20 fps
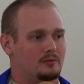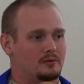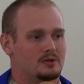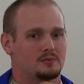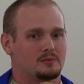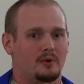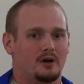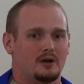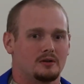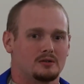
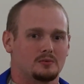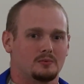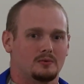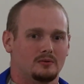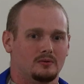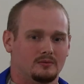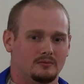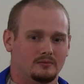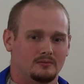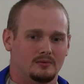
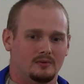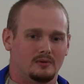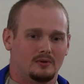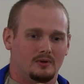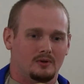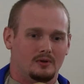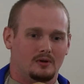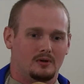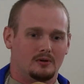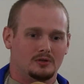responsible,
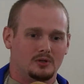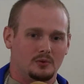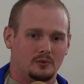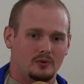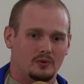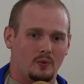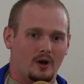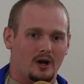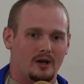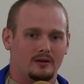or do
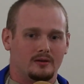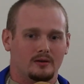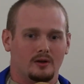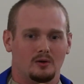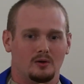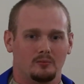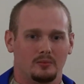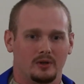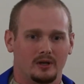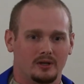we widen
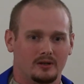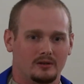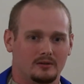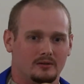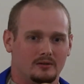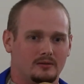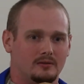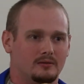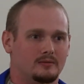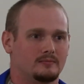home plate?